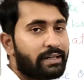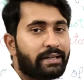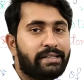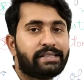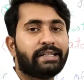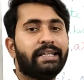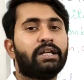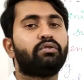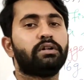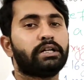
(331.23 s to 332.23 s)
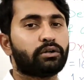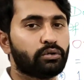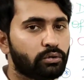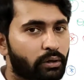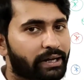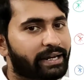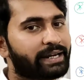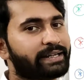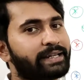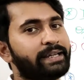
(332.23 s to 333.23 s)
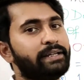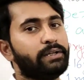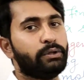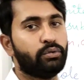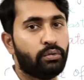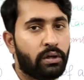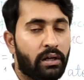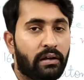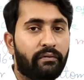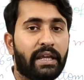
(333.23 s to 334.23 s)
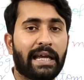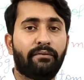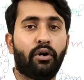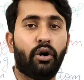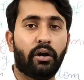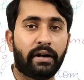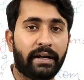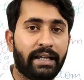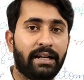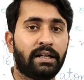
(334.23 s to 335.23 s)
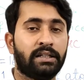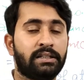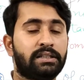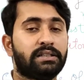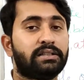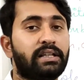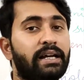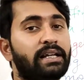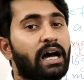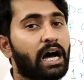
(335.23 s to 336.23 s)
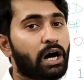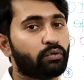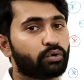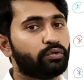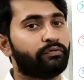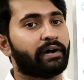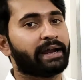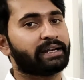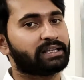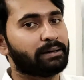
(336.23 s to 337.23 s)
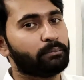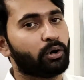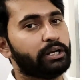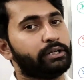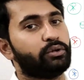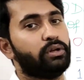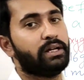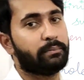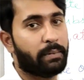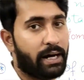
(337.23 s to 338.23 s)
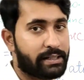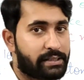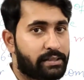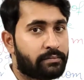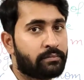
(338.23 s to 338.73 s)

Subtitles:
is equal to 18U. We have already learned that how to find the molecular mass.